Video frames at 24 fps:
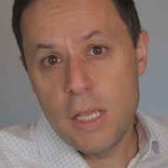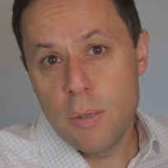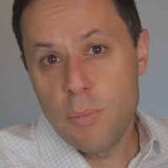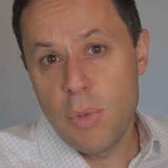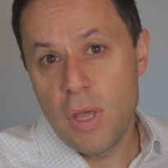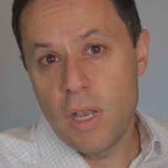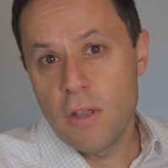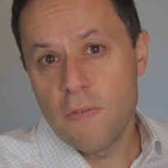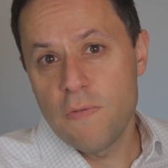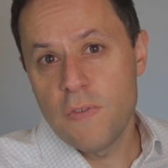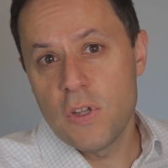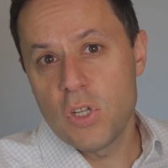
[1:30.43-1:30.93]

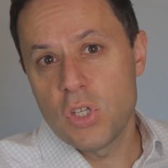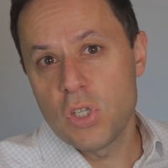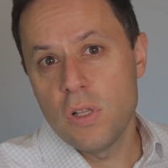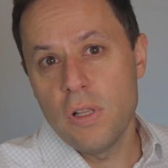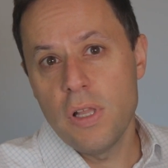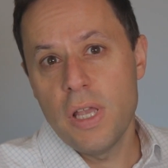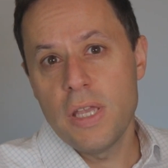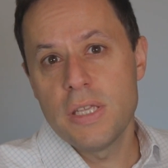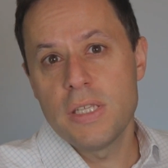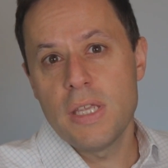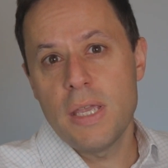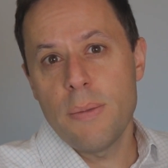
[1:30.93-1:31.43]

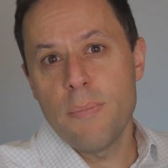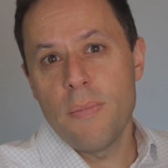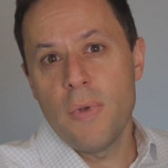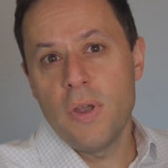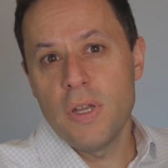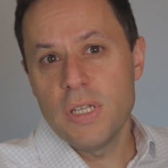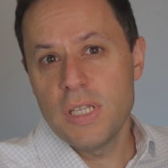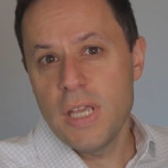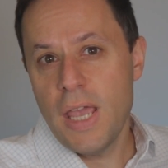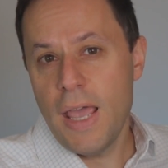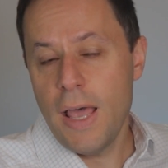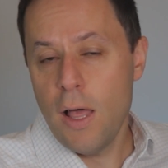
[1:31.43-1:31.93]
beneficial as it
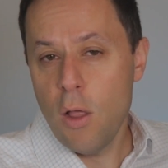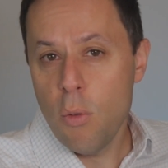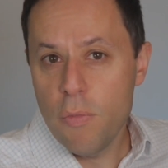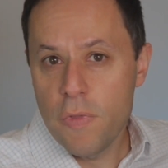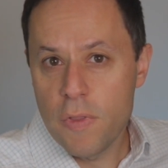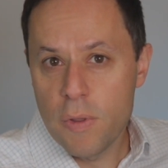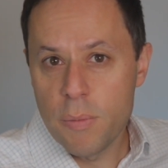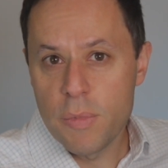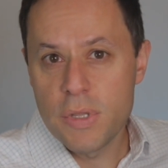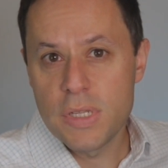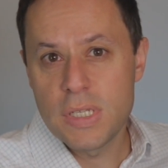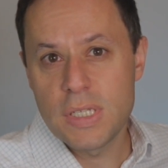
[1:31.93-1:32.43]
might help
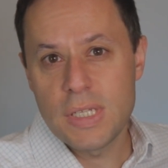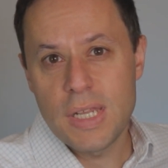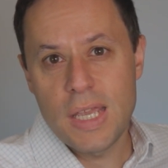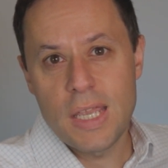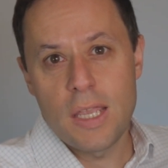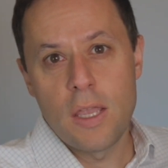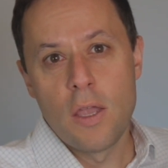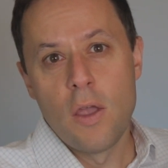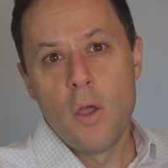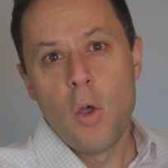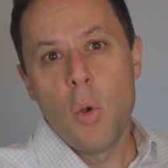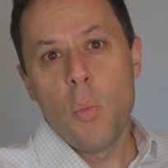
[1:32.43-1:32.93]
them stay